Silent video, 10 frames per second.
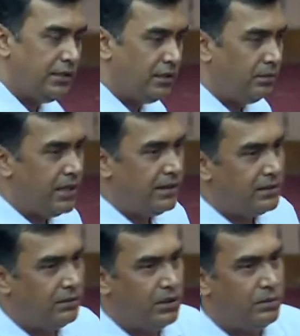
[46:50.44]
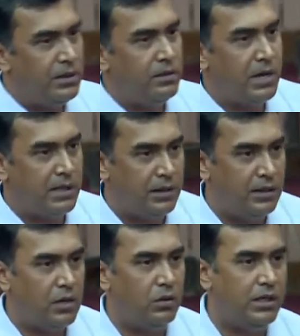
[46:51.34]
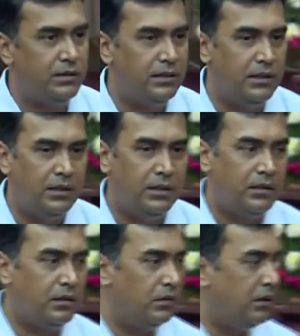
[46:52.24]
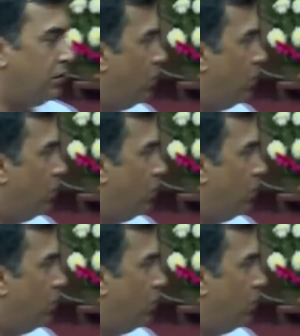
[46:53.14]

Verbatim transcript: system that is available in market nowadays is